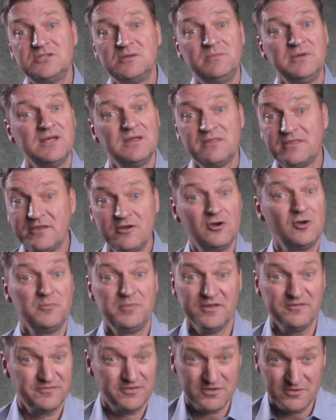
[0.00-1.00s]
to be in
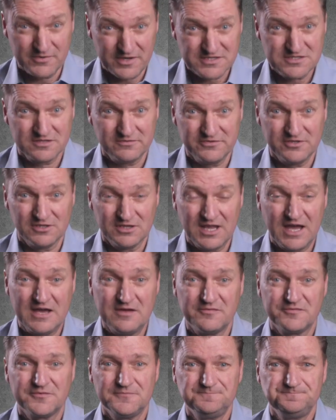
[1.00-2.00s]
therapy for the rest of your
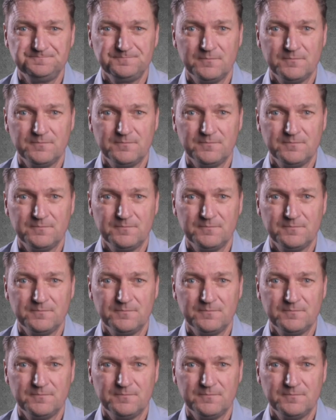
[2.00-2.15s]
life.